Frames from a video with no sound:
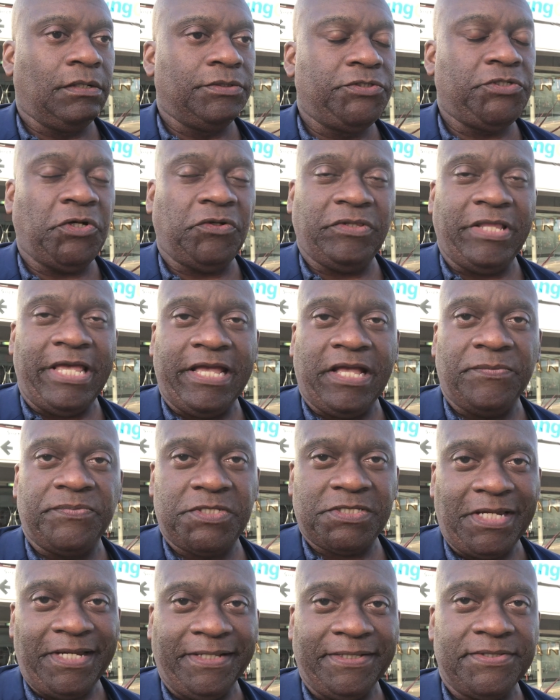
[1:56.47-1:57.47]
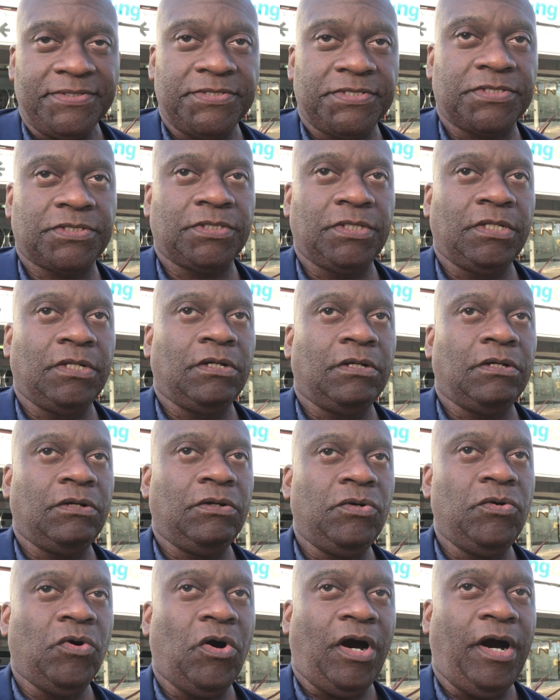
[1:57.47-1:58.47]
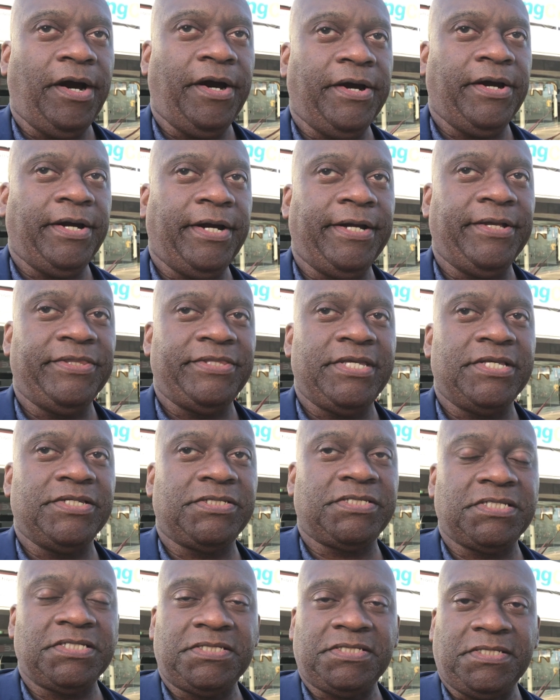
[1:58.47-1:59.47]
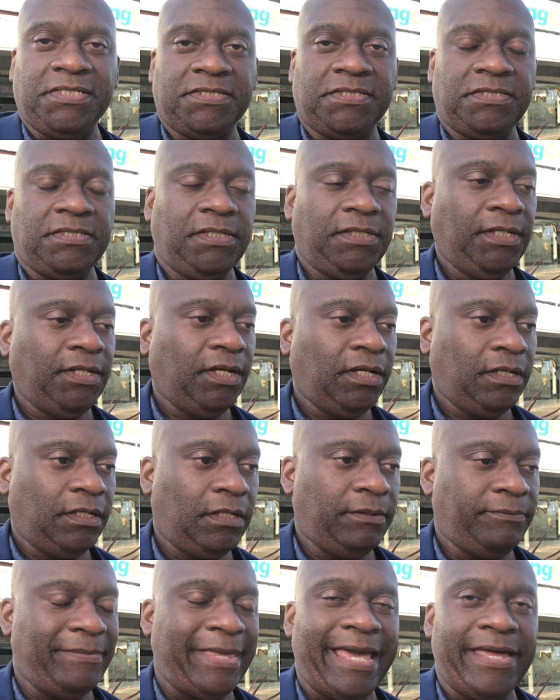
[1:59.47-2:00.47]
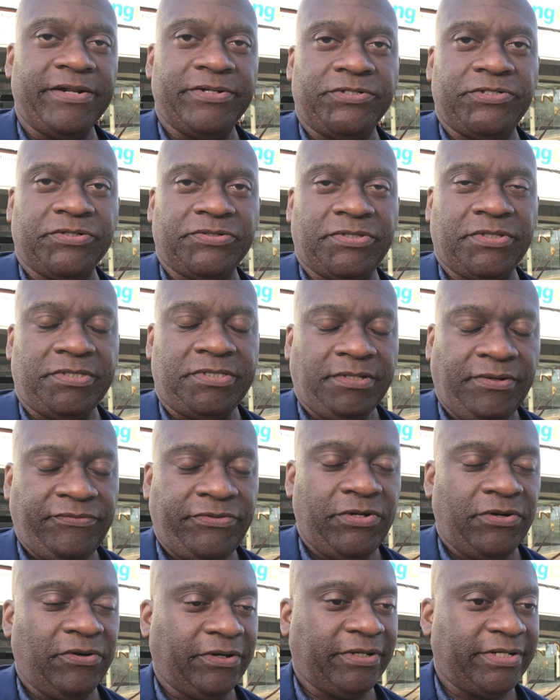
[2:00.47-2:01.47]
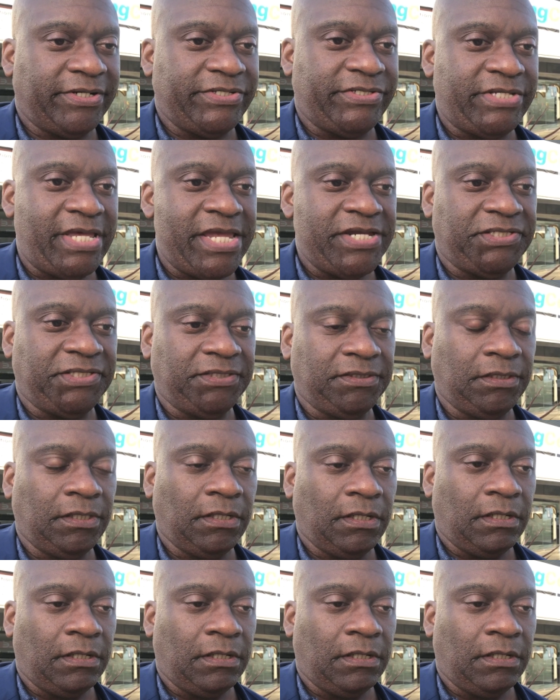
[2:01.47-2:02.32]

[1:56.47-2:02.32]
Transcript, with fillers: Joe Lacob's sons, who are uh, the assistant managers of the, of the organization,